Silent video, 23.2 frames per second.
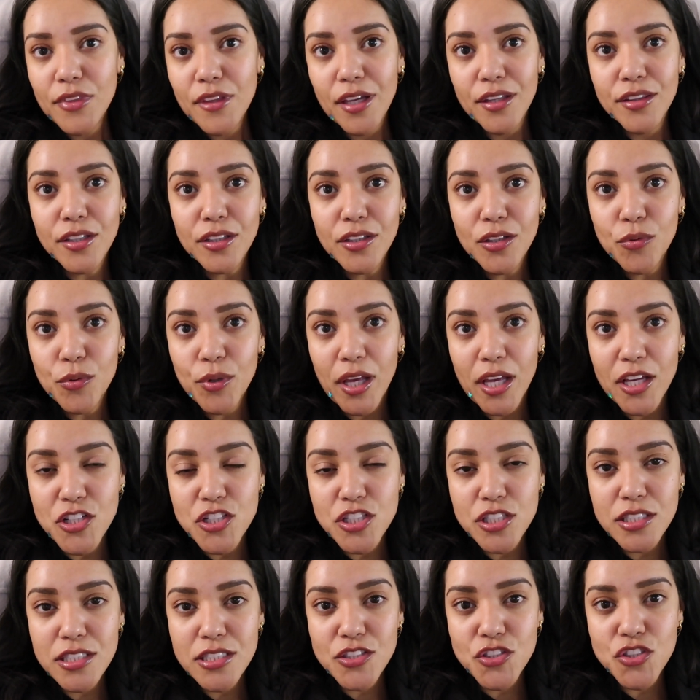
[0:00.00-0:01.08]
the
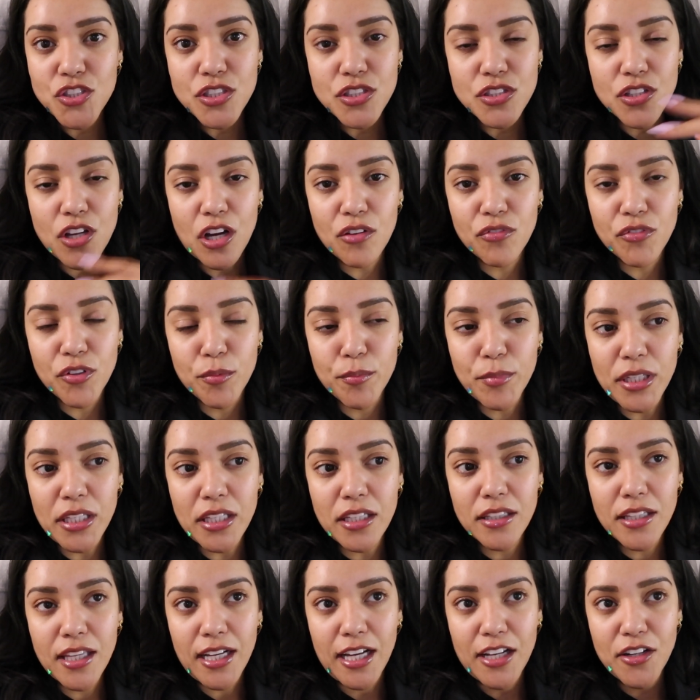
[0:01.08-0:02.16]
location is just not for
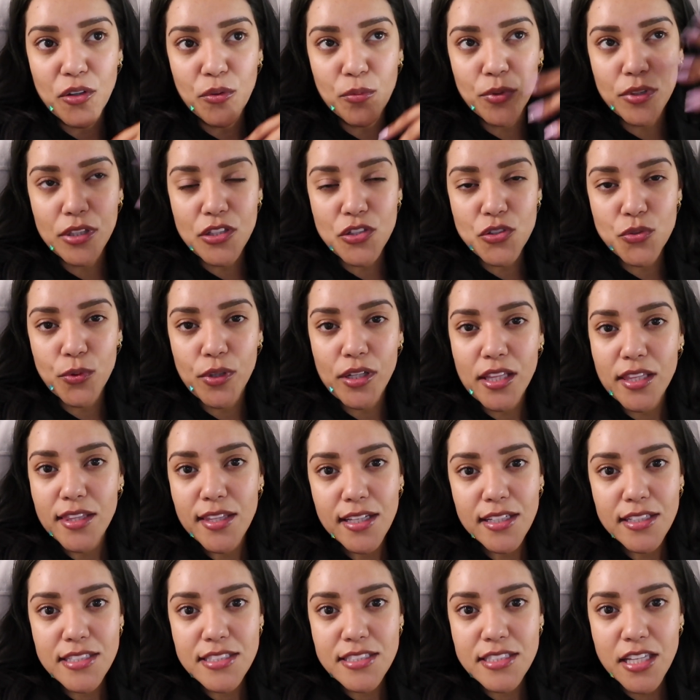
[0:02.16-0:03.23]
me. Like I don't really do
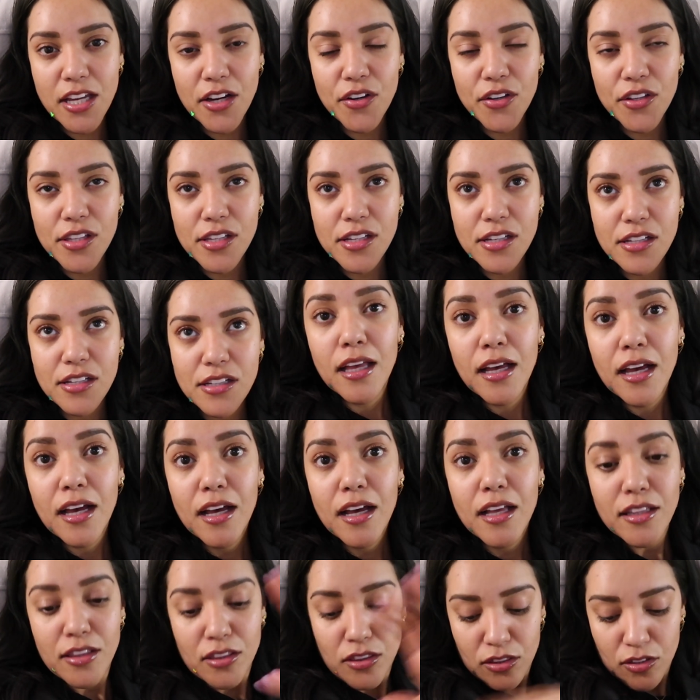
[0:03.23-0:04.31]
anything in this area.
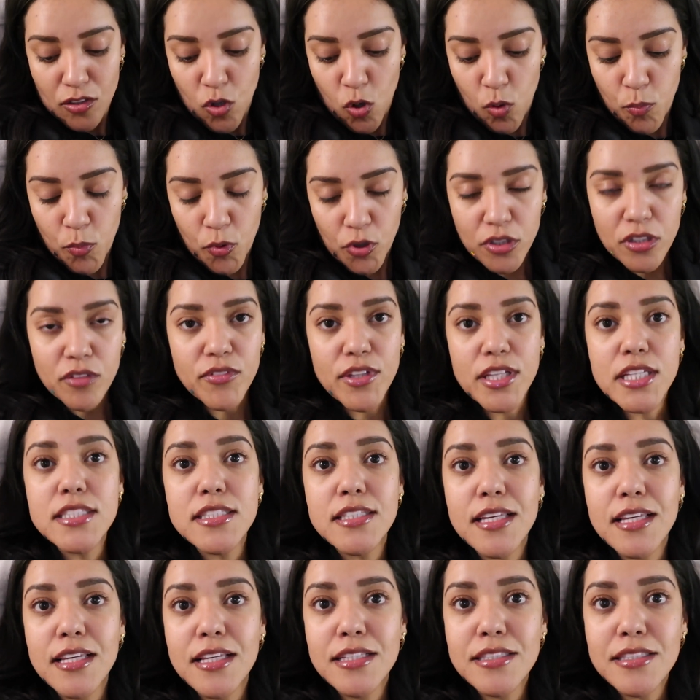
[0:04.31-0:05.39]
The whole point of this
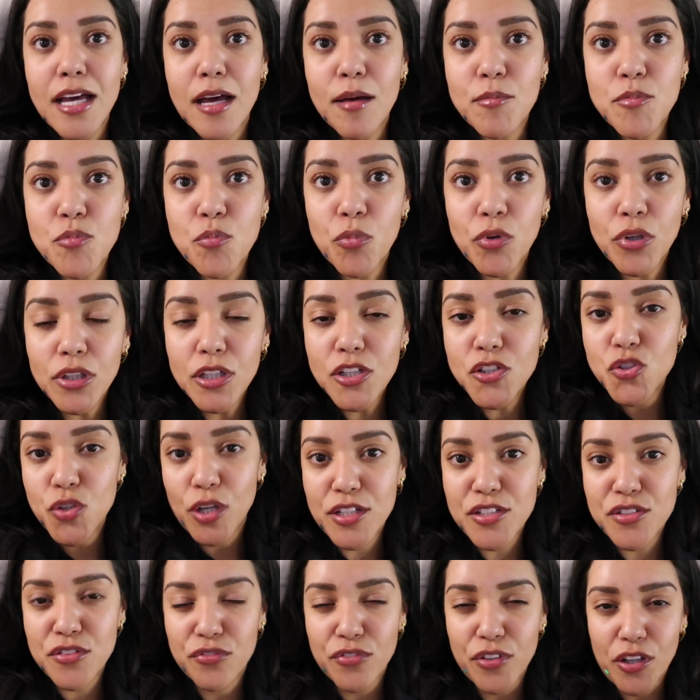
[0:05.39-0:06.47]
is I'm really
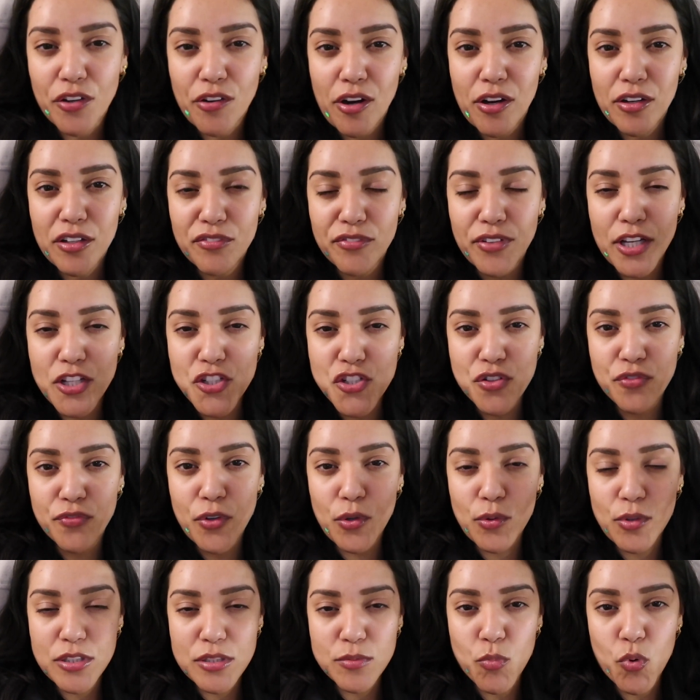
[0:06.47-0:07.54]
trying to figure out if I should
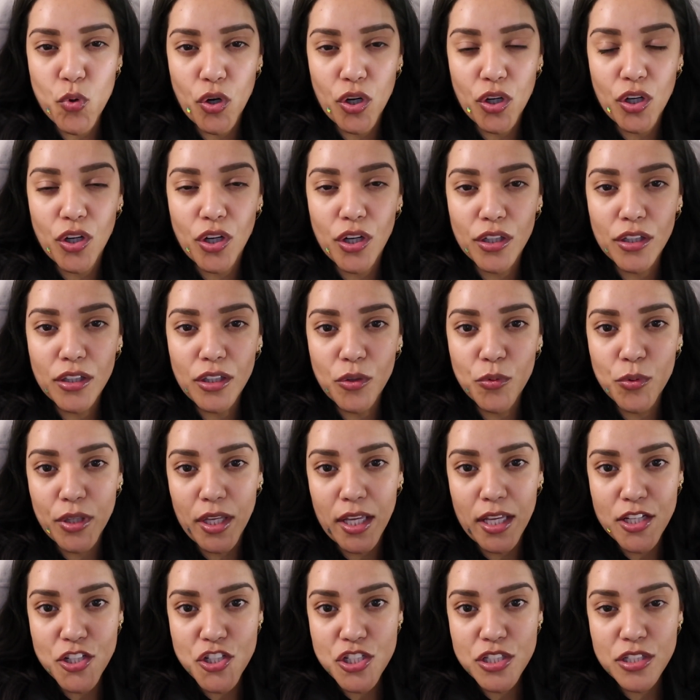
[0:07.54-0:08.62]
focus more on
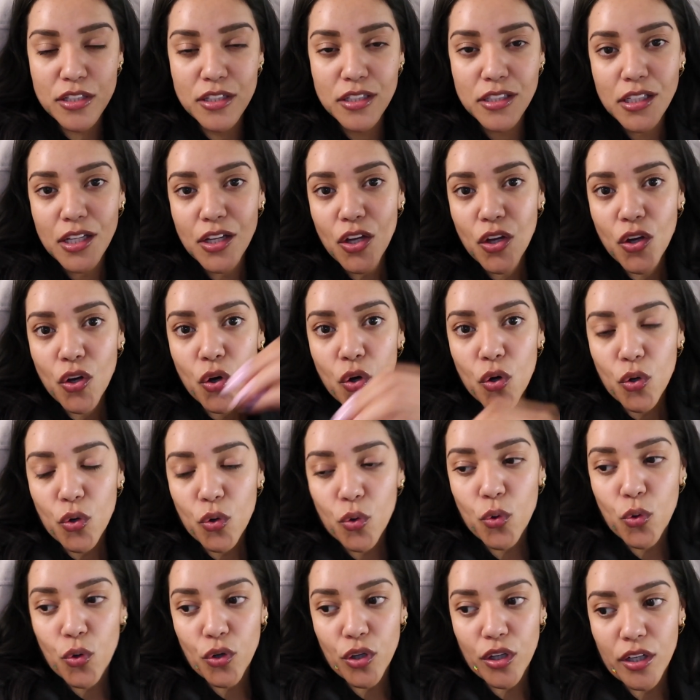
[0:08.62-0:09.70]
location
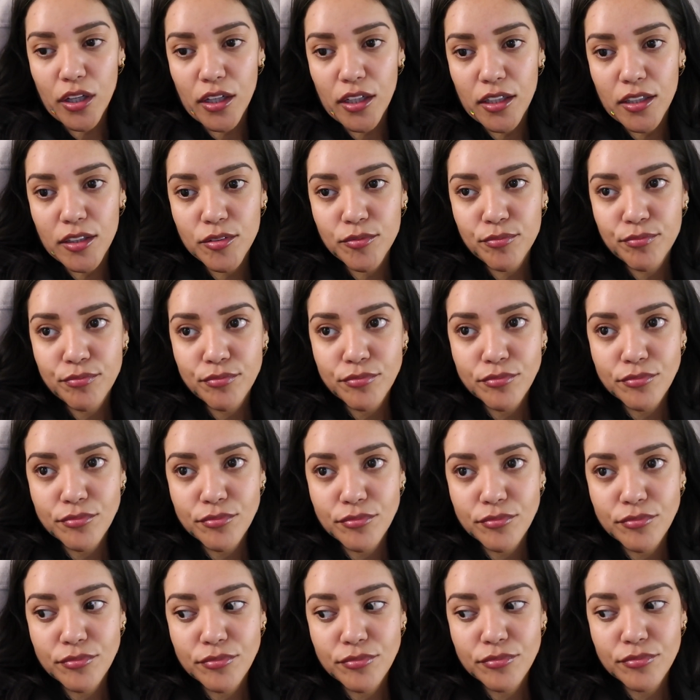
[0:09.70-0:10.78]
or
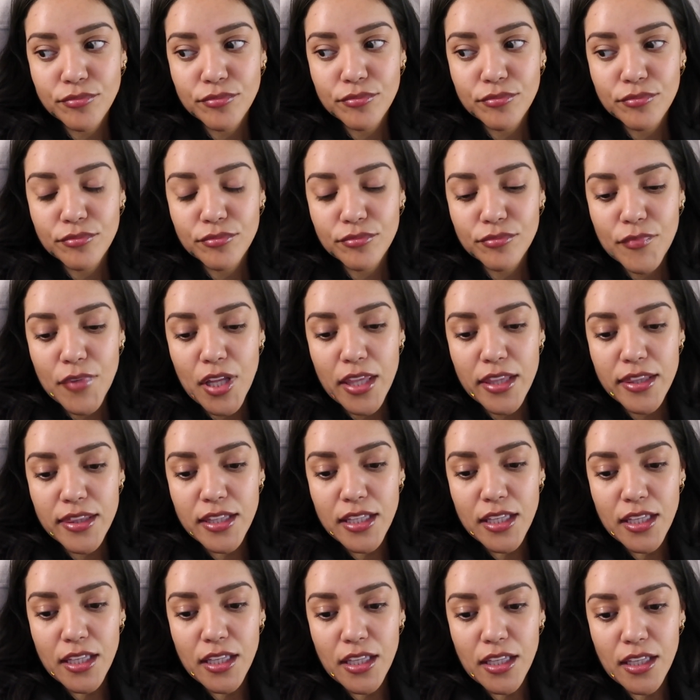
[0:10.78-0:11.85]

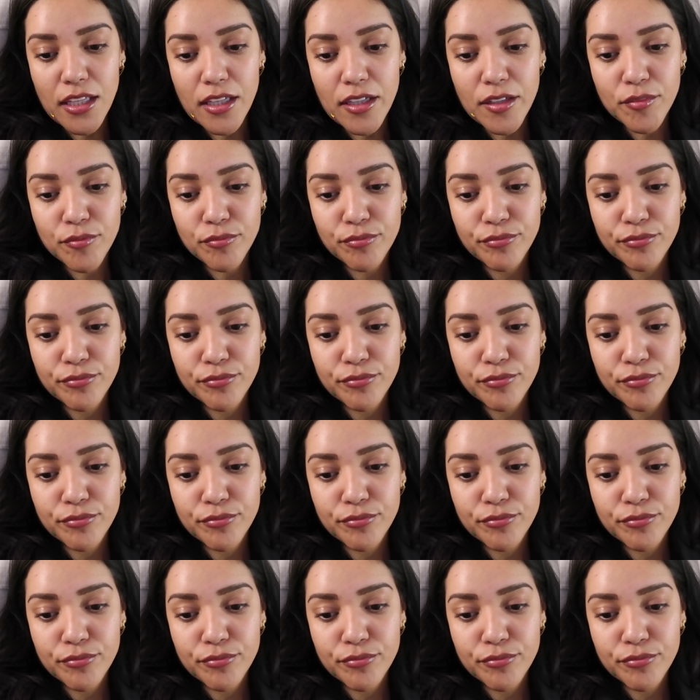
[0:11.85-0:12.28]
the